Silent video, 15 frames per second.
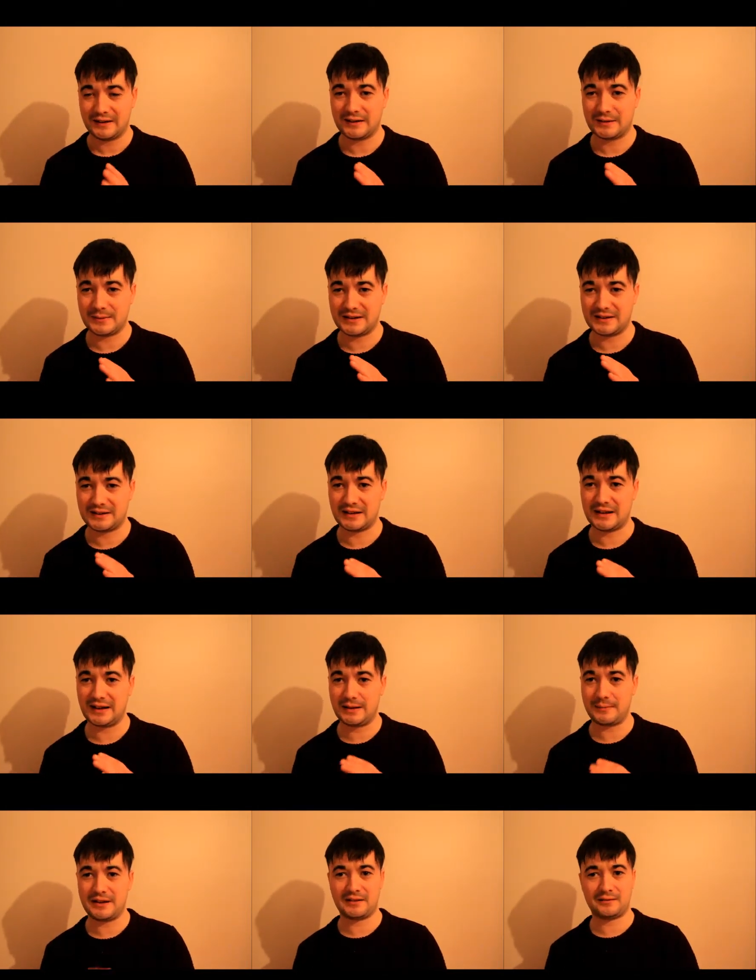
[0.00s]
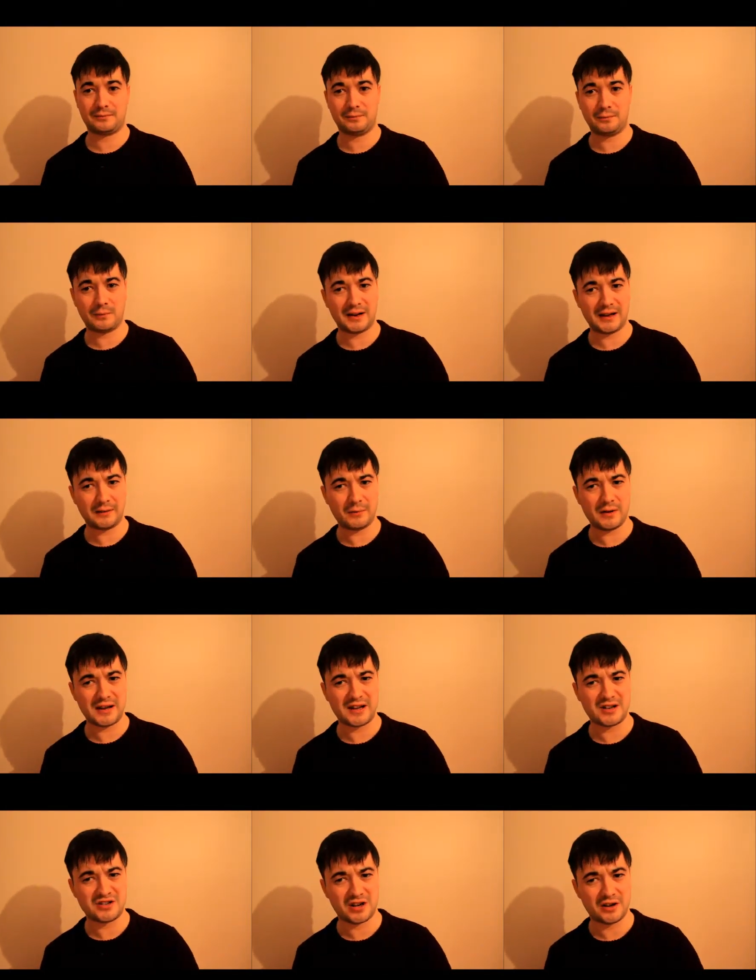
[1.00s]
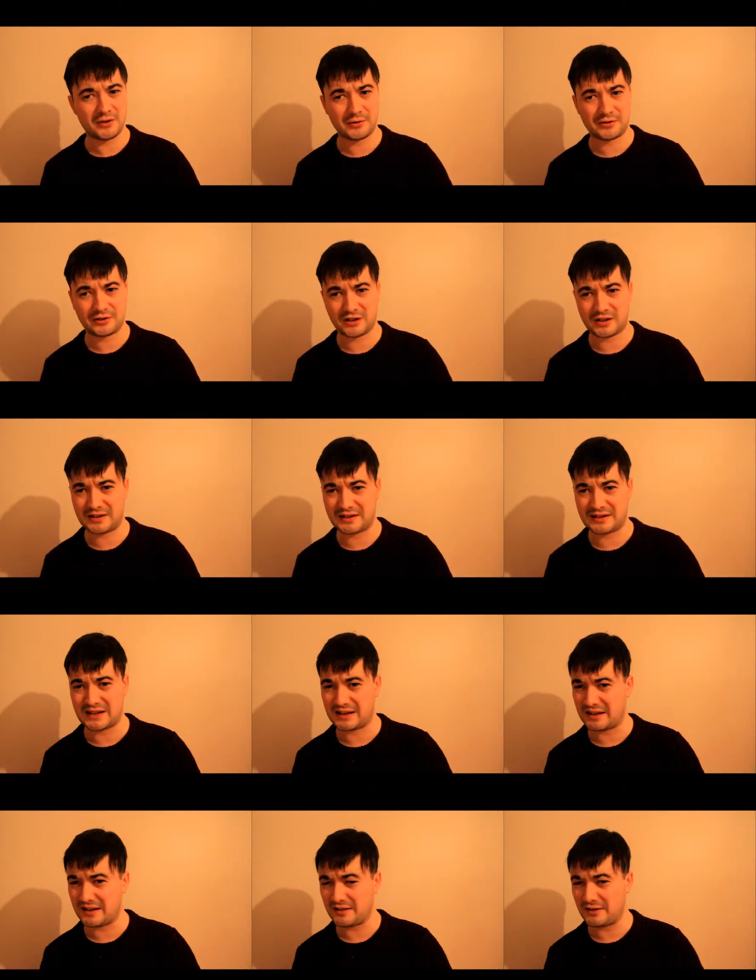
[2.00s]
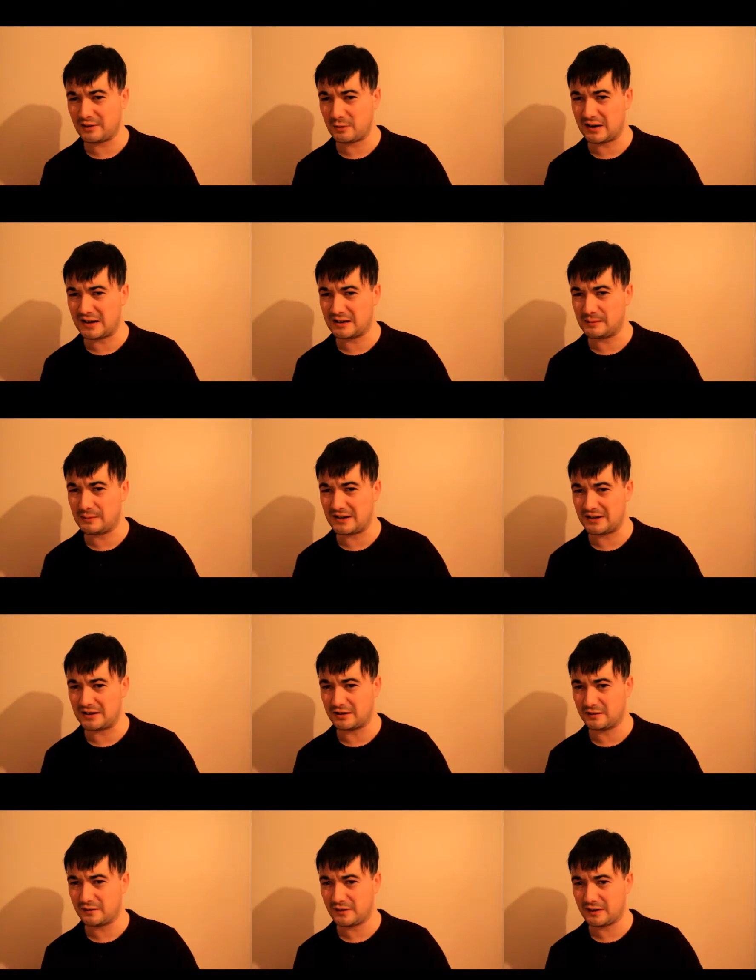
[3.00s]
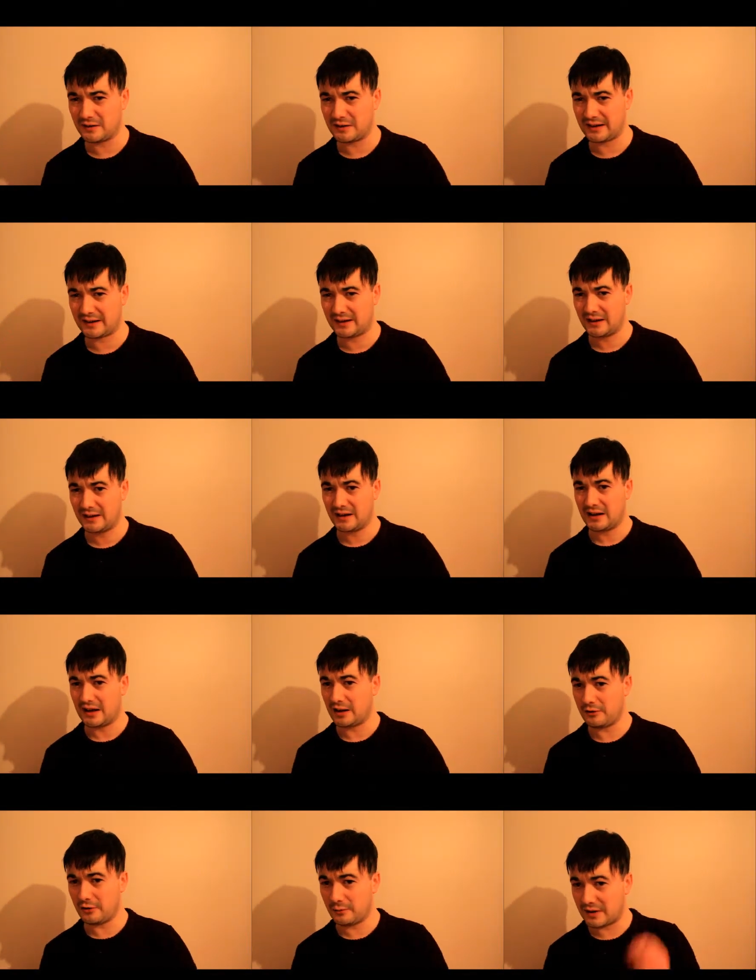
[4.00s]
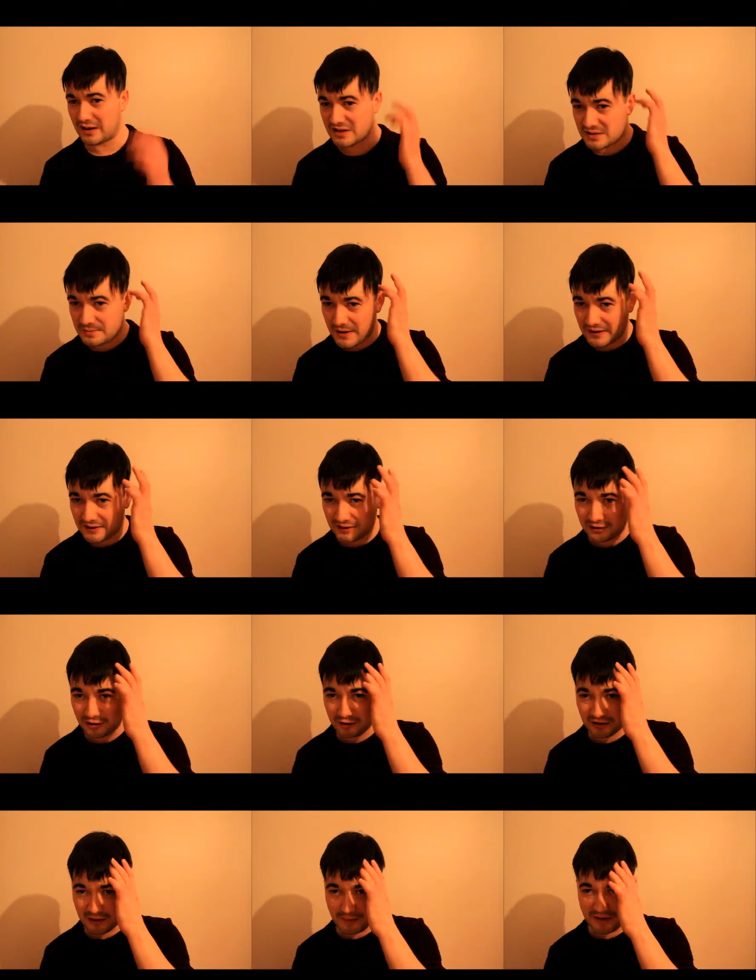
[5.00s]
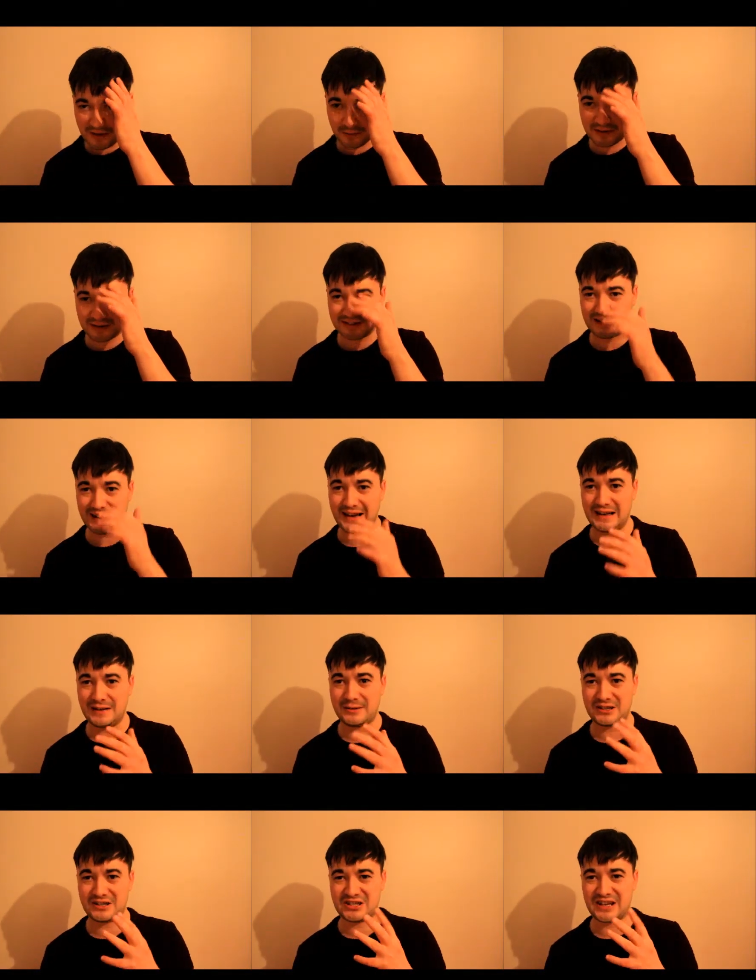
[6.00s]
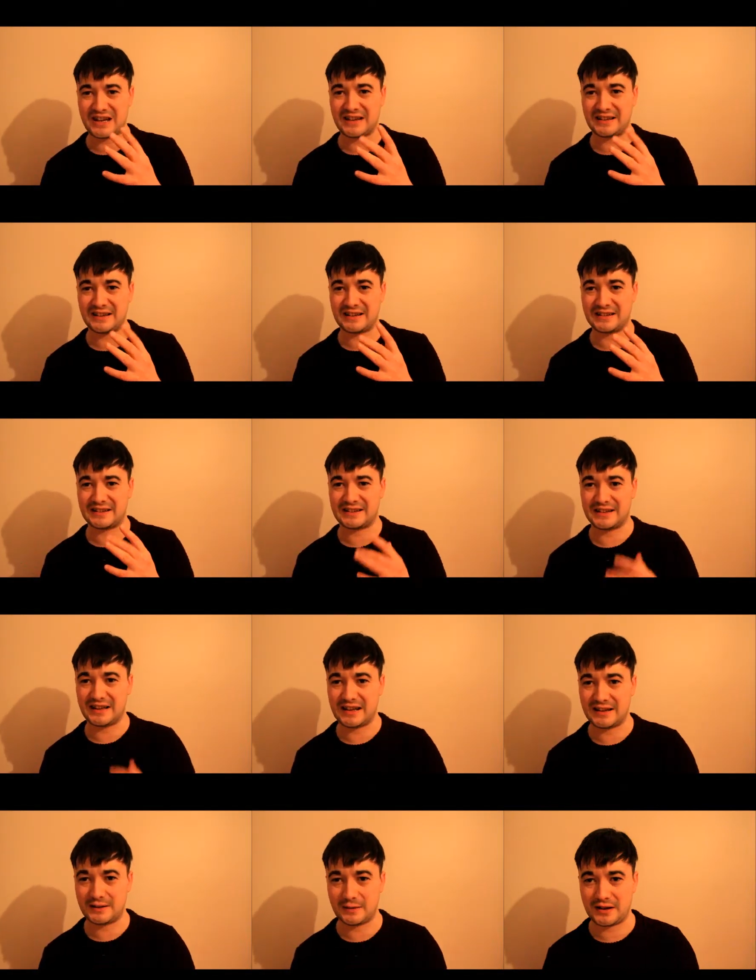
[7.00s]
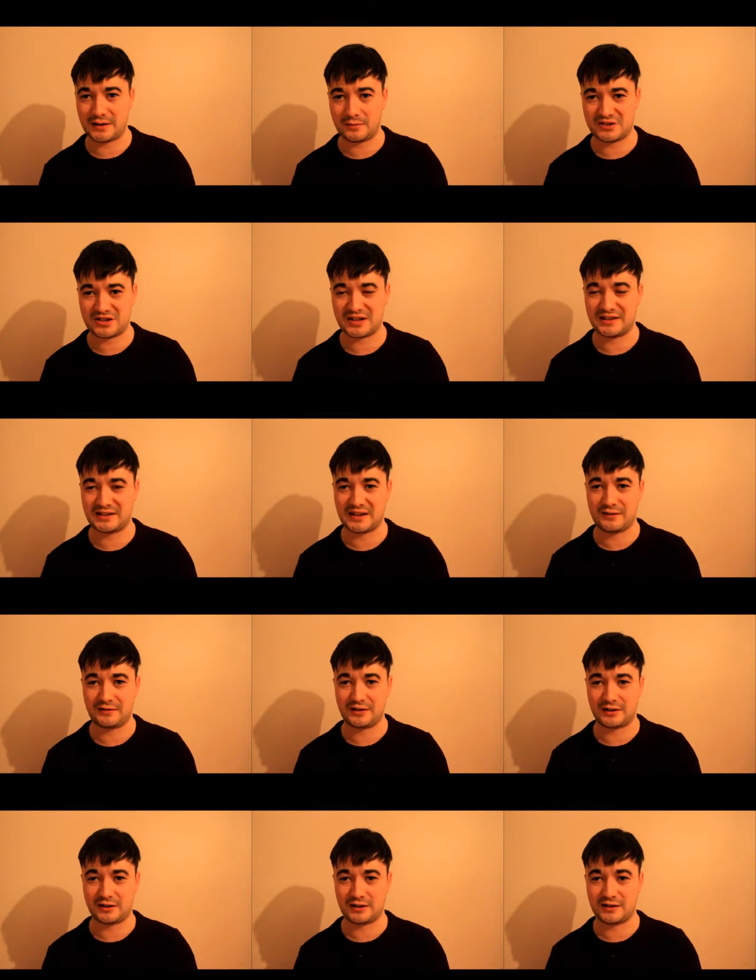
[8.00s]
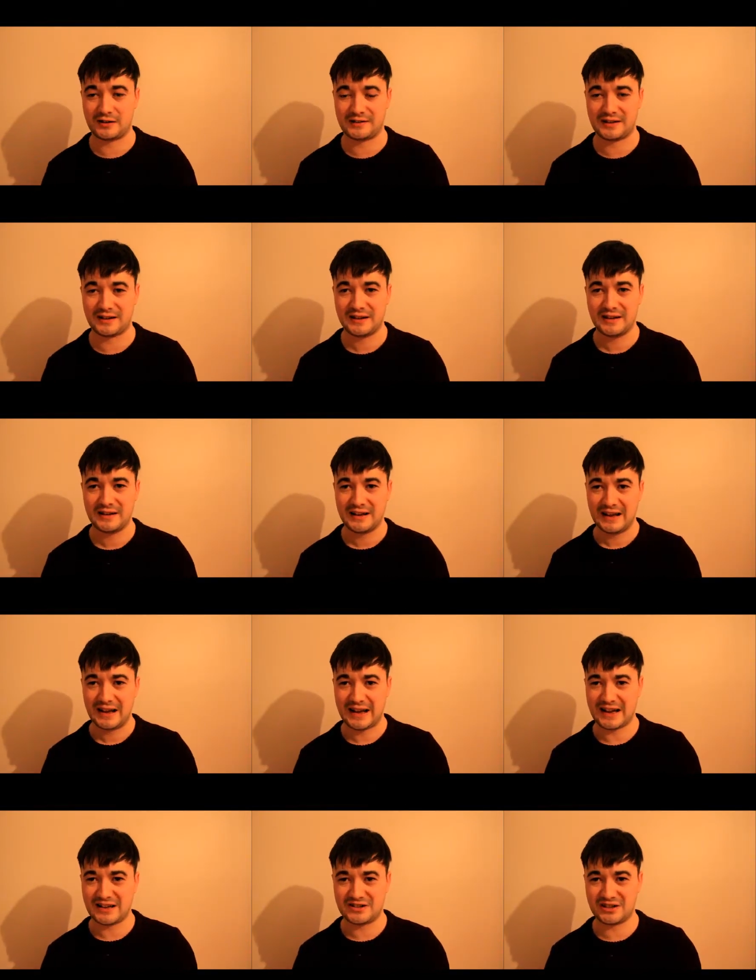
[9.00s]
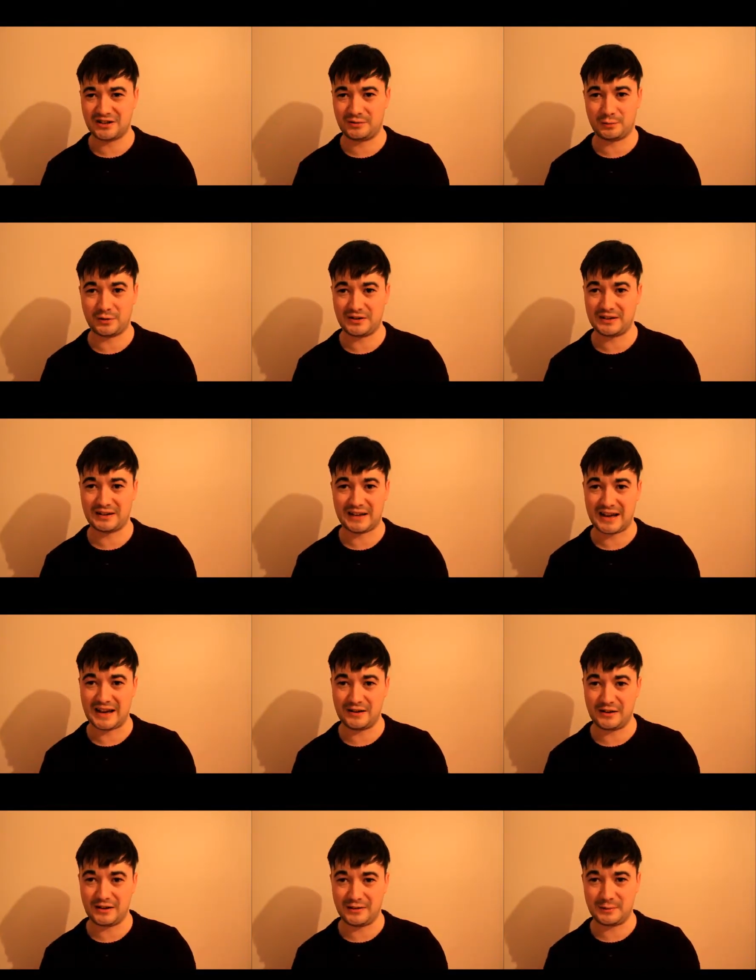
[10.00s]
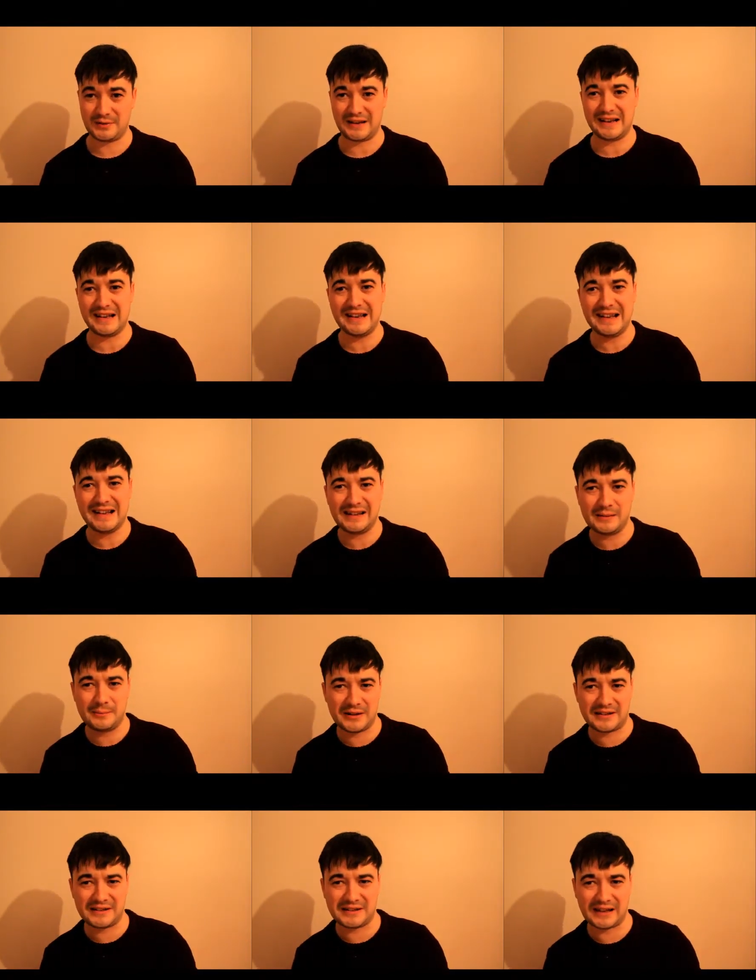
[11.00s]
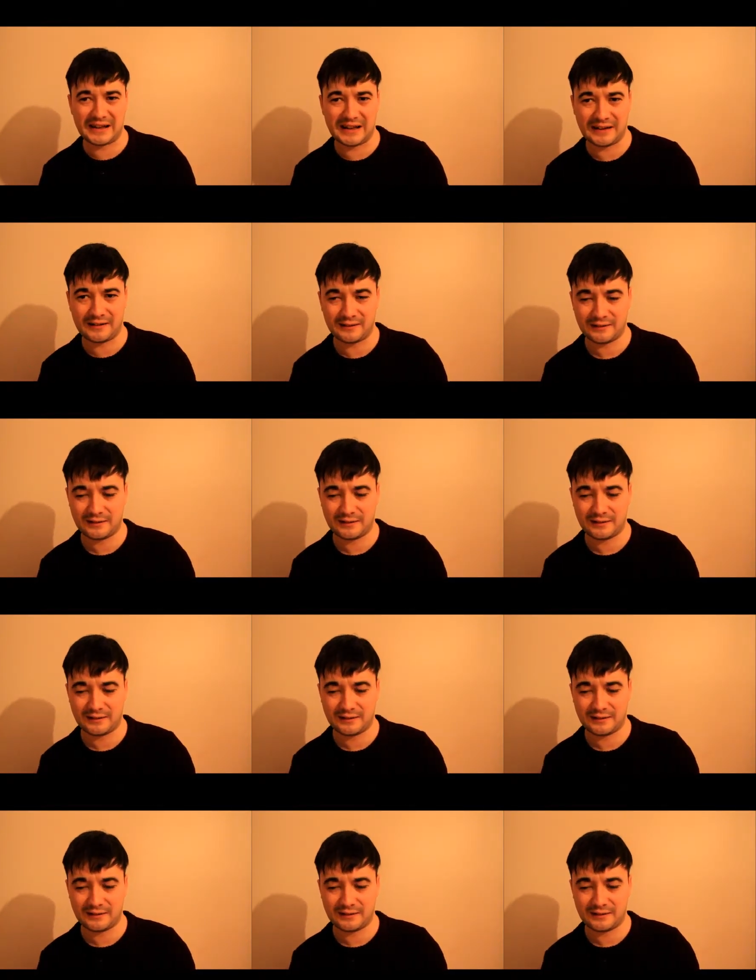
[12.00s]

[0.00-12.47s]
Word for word: A little bit silly. Like I mean, like what age are those girls exactly? I thought they were a little bit young for it. Like I don't know what age Specs and Tucker are, but I thought it was a tiny bit cheesy and silly the way they were chasing after the girls. I, uh, I just wasn't keen on it. That was a little bit silly.